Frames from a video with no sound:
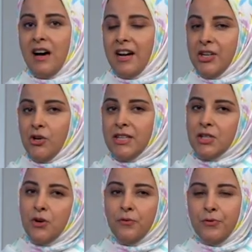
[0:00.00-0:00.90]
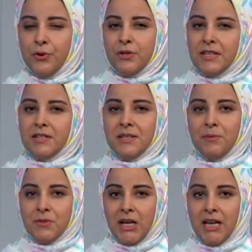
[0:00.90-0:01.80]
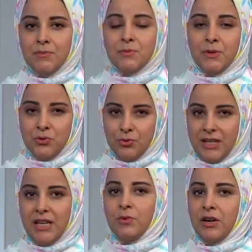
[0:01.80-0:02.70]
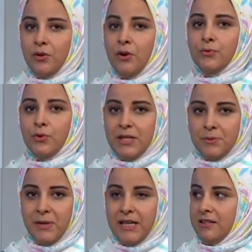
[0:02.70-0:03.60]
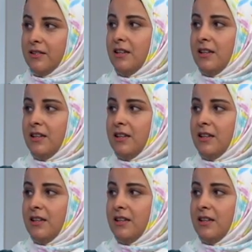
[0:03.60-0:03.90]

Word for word: I know it's confusing sometimes, but today we are going to explain it.